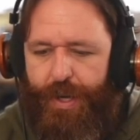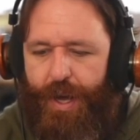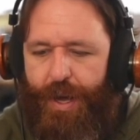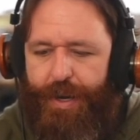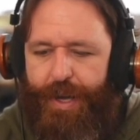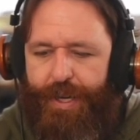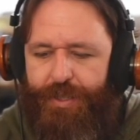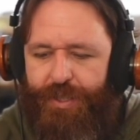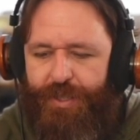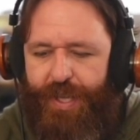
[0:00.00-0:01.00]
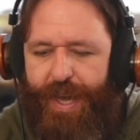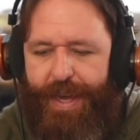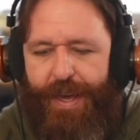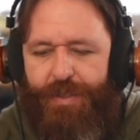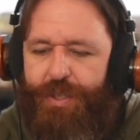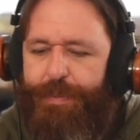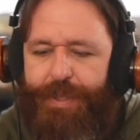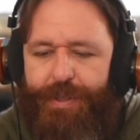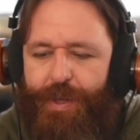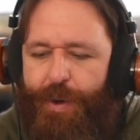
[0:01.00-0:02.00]
I'm gonna actually just take out some of
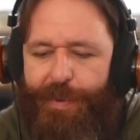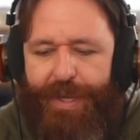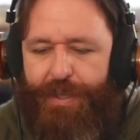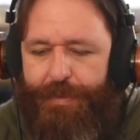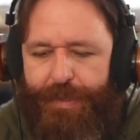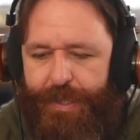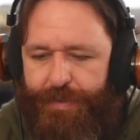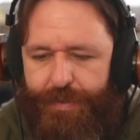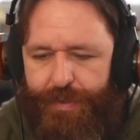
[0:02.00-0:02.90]
the low end of it